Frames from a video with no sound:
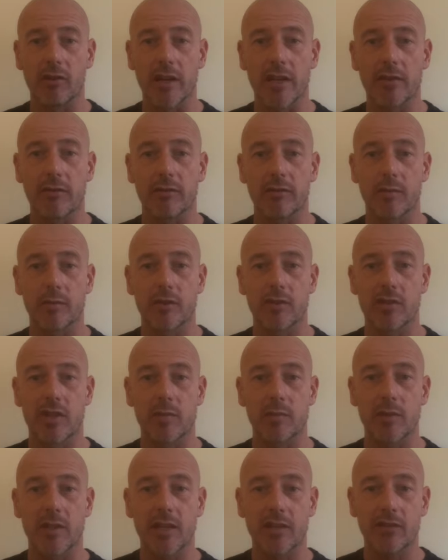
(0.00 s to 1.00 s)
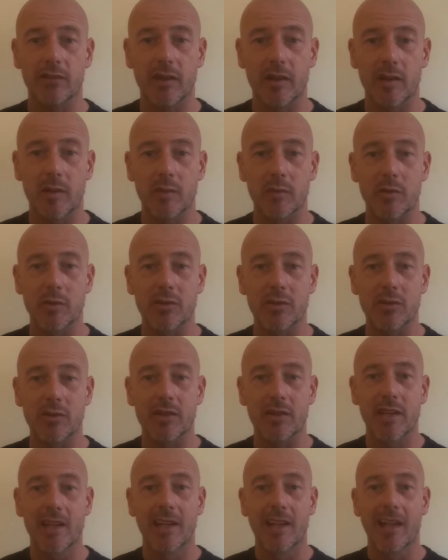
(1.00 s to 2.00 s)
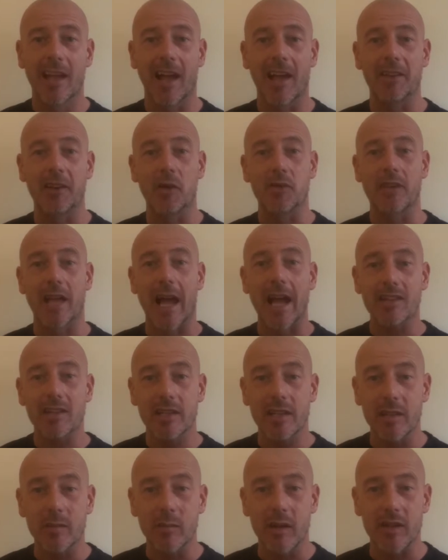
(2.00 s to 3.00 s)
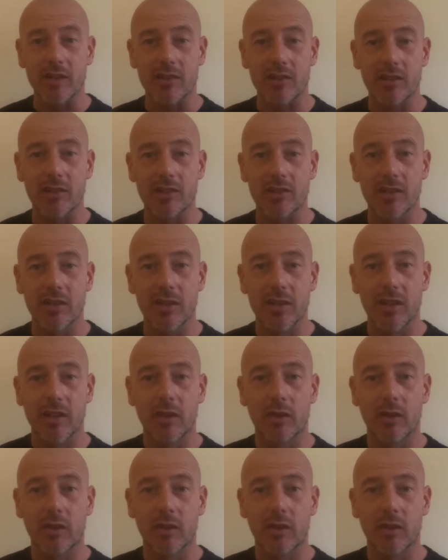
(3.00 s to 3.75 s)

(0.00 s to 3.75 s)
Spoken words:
rate from the GPS variables and those actually measured